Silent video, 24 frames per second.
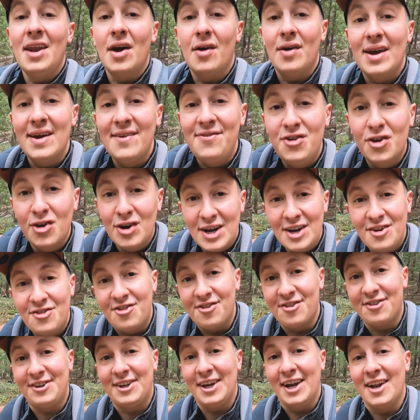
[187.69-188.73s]
Now, if you're
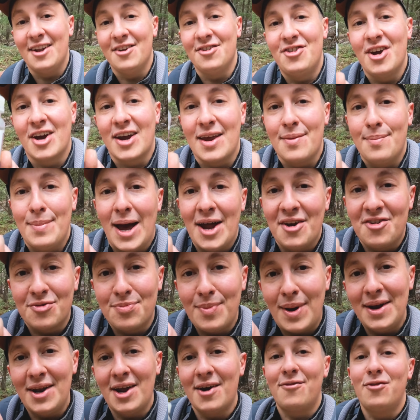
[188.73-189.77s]
interested in checking
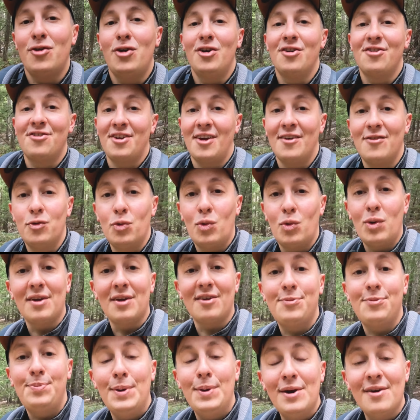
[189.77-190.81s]
Magic Mind out for yourself and want to
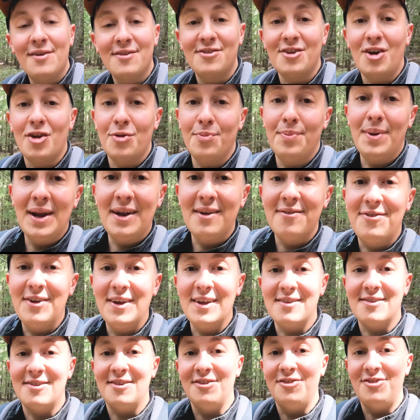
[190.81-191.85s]
experience all the
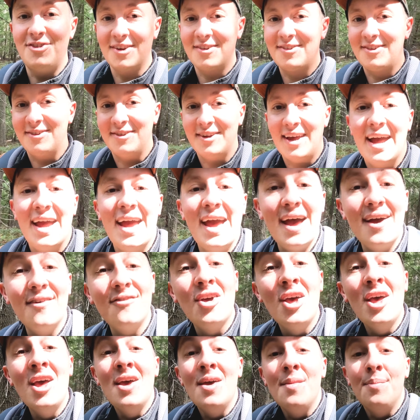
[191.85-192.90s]
benefits just as I
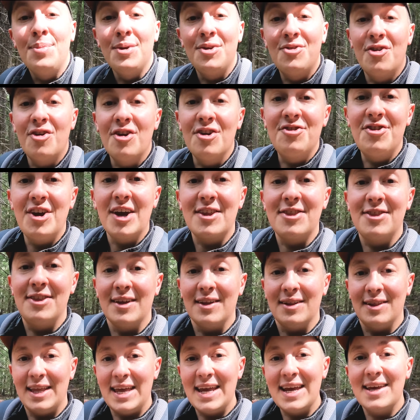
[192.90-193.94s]
have, be sure to check
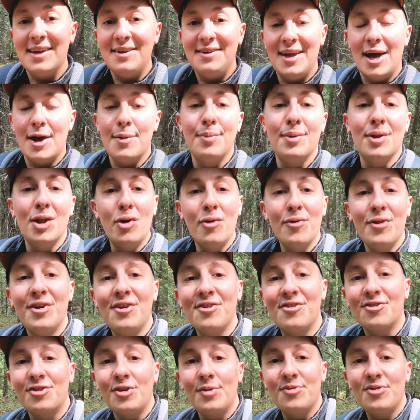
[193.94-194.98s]
the link down below in the
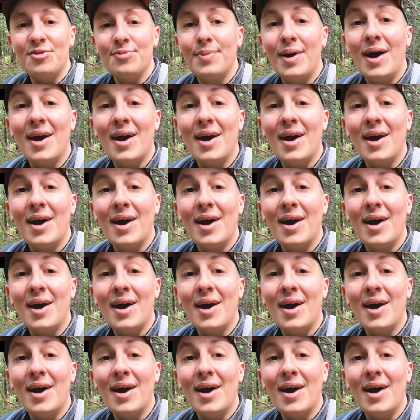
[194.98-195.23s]
description